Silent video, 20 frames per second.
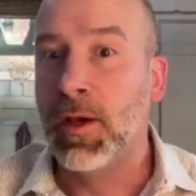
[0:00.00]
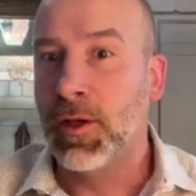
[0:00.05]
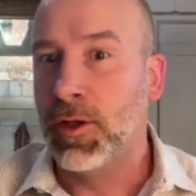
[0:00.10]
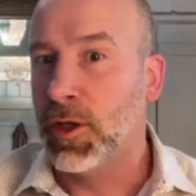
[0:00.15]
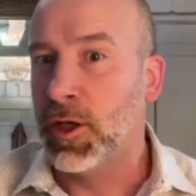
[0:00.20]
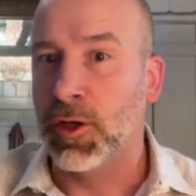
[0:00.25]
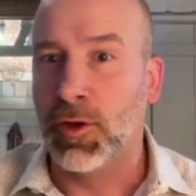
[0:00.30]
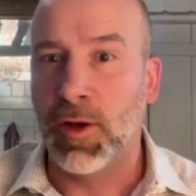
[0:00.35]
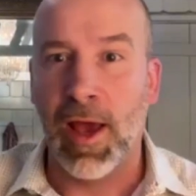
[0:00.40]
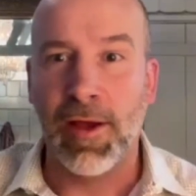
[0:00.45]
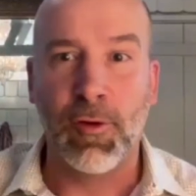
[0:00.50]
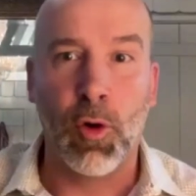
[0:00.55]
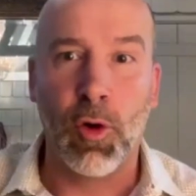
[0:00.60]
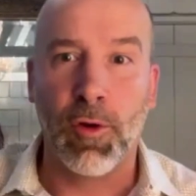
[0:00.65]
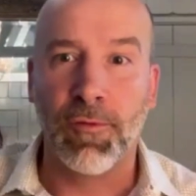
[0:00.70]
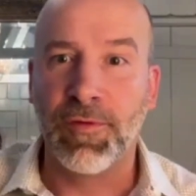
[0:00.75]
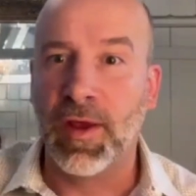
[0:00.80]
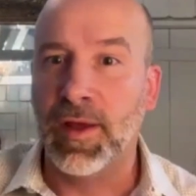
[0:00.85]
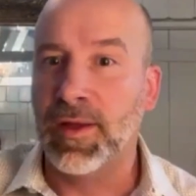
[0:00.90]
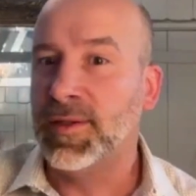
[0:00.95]
you could grab
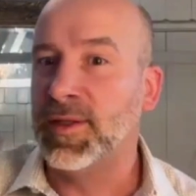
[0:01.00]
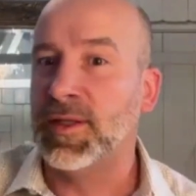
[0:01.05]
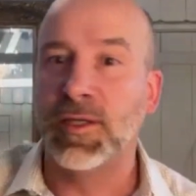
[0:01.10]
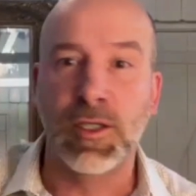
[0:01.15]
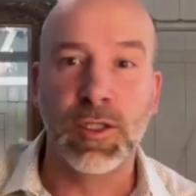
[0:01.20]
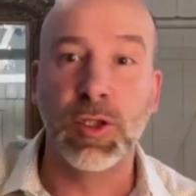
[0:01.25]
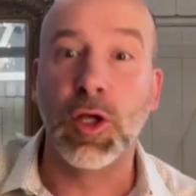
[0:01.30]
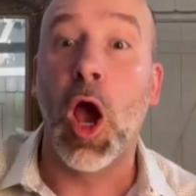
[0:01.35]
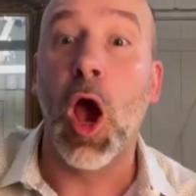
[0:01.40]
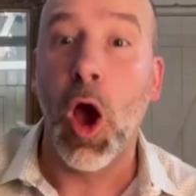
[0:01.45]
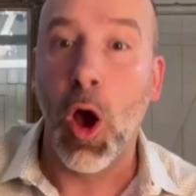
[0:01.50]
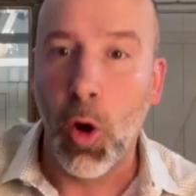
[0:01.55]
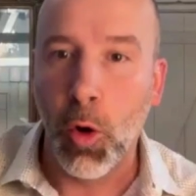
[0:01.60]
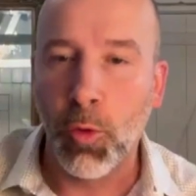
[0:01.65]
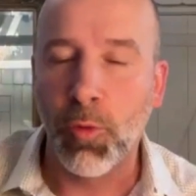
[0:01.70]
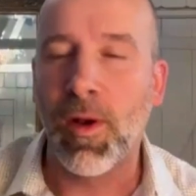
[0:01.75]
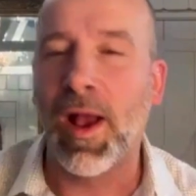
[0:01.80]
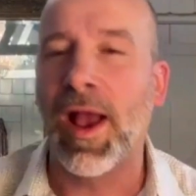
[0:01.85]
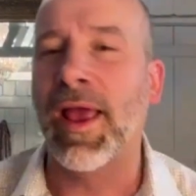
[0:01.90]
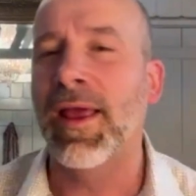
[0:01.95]
Orpheus and just
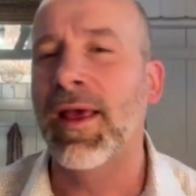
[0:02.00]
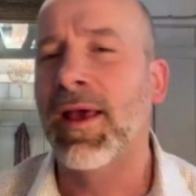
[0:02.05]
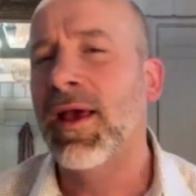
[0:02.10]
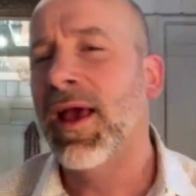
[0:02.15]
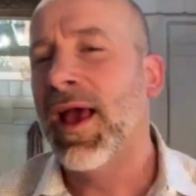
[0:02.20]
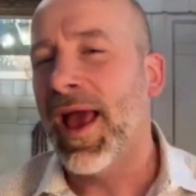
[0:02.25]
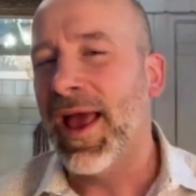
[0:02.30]
go, right?